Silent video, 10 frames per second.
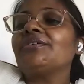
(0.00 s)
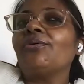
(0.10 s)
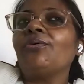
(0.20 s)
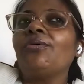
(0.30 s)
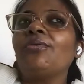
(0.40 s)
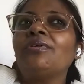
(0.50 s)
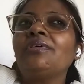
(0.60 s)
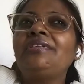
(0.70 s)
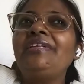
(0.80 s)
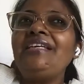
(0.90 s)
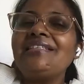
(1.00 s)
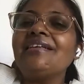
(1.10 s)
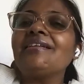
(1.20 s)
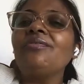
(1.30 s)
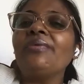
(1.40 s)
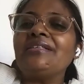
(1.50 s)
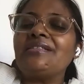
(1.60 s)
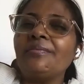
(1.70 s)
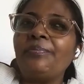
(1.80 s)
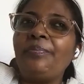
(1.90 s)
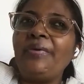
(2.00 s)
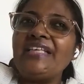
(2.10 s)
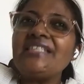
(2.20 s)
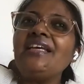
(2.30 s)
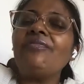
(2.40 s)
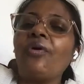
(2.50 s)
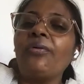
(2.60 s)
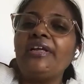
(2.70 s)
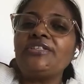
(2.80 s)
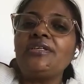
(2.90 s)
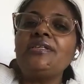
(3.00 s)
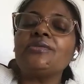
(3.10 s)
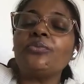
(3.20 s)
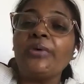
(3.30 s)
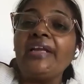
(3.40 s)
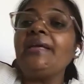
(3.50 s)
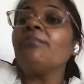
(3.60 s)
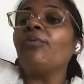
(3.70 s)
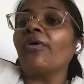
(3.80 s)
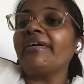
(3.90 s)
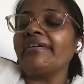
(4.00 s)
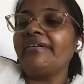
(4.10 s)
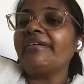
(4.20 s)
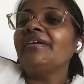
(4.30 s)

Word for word: So these little ones, the basic foundation is very important.